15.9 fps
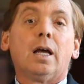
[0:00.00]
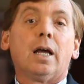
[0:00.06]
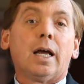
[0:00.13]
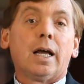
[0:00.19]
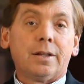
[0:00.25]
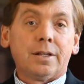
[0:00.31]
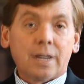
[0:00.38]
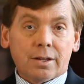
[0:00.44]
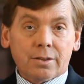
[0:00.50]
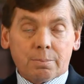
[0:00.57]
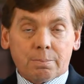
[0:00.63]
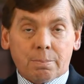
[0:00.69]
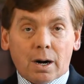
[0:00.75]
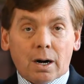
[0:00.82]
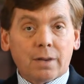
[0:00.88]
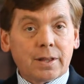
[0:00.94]
And the other
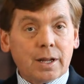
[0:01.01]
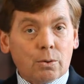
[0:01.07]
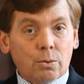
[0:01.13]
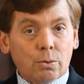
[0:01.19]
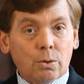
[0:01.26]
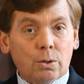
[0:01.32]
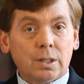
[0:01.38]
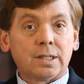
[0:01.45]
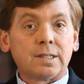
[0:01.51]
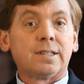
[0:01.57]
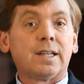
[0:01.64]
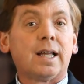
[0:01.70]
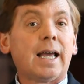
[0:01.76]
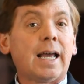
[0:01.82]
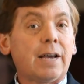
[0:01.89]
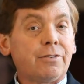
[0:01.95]
part of that rule is
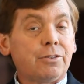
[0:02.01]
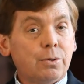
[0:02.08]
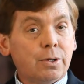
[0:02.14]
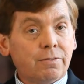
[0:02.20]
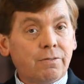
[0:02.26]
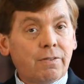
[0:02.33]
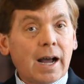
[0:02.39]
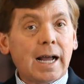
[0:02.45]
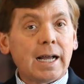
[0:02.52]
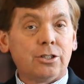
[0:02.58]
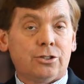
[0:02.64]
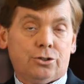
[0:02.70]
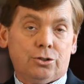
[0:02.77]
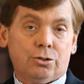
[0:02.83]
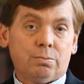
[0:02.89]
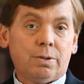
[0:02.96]
they have to
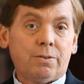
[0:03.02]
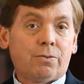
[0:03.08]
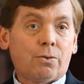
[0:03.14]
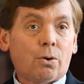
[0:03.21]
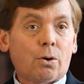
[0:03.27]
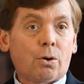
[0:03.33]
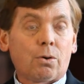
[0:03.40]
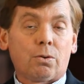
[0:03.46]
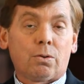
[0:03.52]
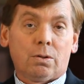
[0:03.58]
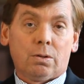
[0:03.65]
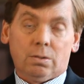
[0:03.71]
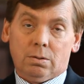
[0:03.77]
advise you before